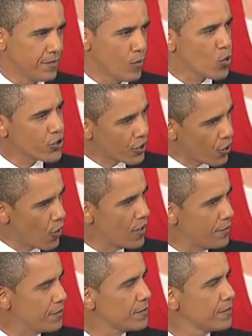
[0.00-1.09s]
more
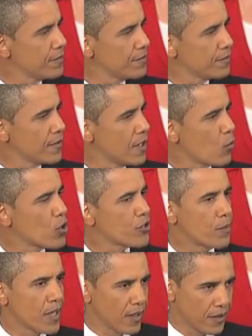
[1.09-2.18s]
security and more
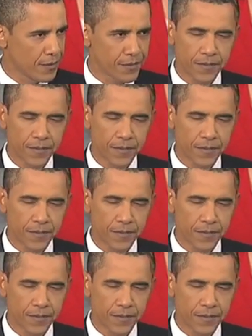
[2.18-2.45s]
stability.